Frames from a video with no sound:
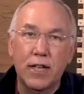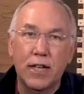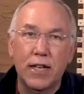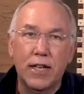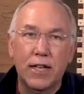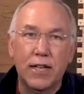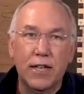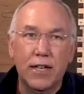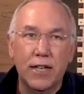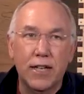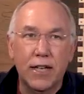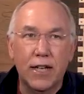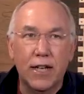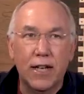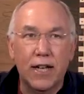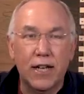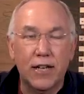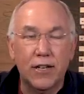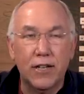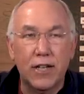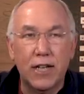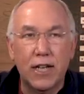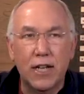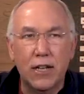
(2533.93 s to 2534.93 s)
and
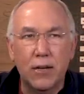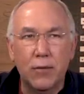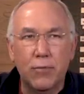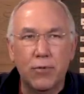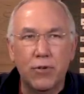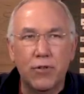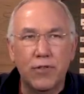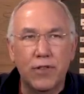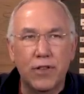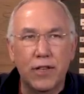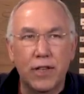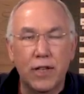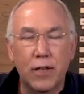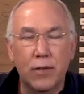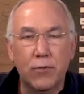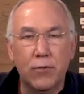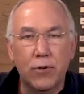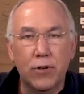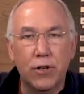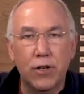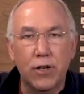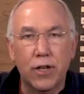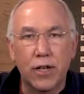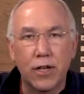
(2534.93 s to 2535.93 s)
I don't know how you prove that they
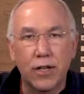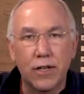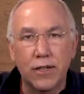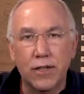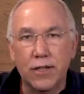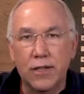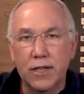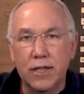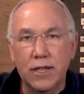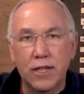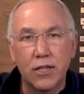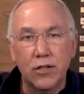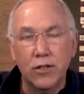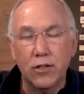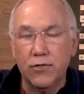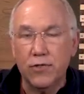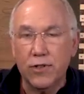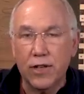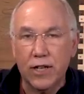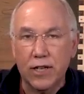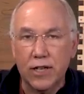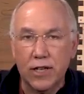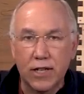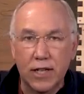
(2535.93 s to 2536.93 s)
work other than that
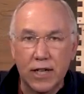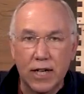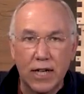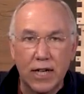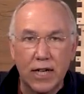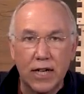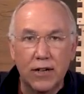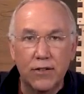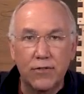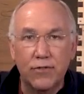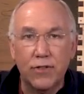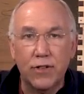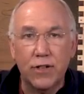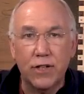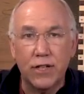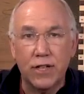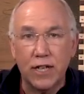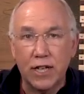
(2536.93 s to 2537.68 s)
you've got a die-off uh,